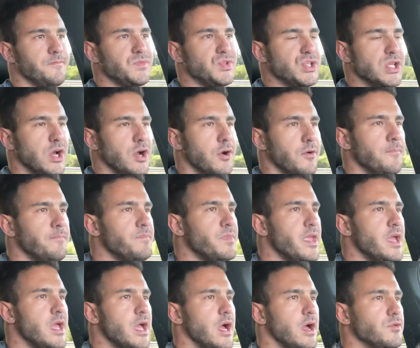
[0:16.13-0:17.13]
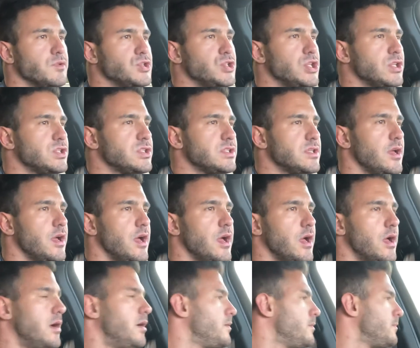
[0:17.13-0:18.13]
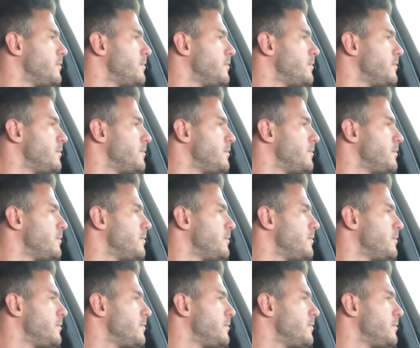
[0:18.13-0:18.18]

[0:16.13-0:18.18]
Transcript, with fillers: So I was just uh,